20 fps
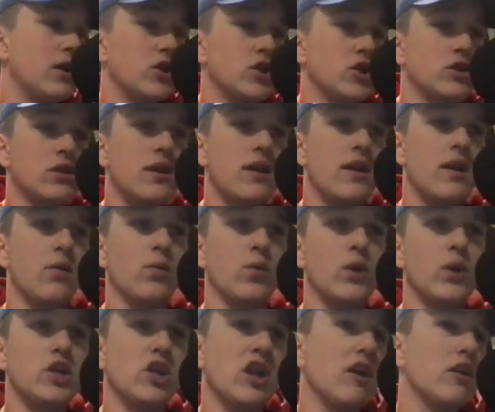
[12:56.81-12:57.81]
And just
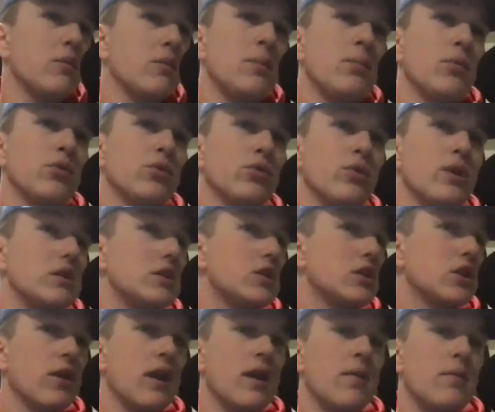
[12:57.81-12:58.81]
reaching out to people through
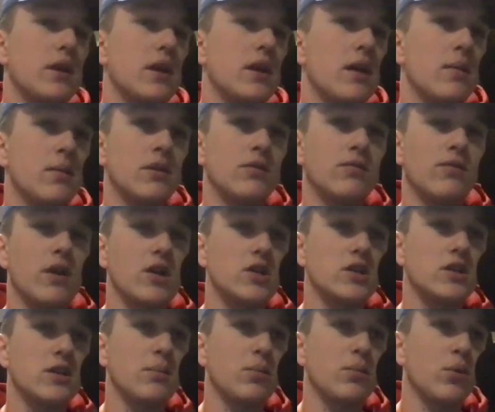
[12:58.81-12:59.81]
Instagram DM, it's very
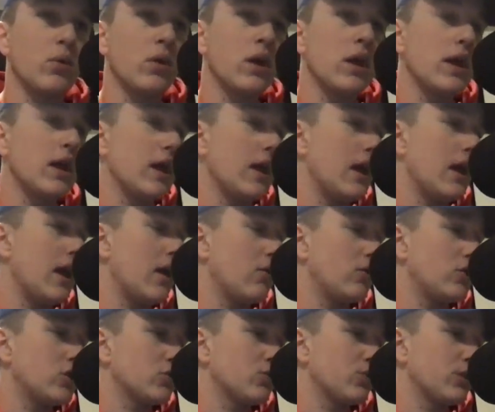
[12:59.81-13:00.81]
simple,
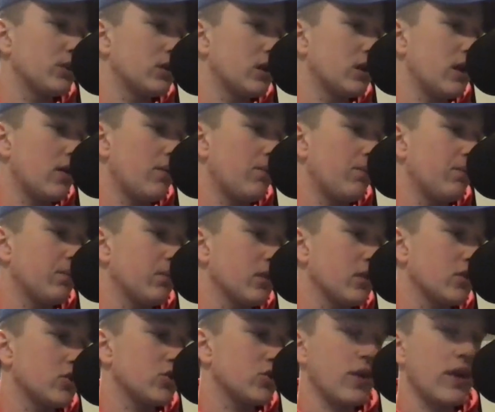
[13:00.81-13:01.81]
and just with the
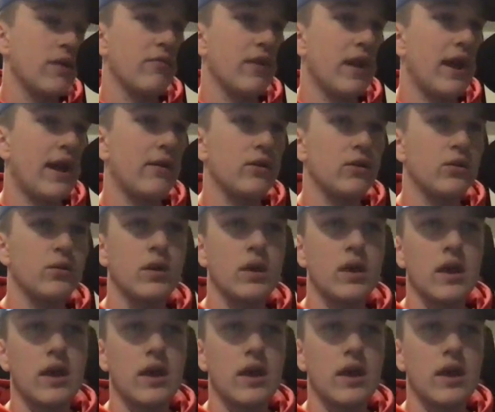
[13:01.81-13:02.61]
straight value.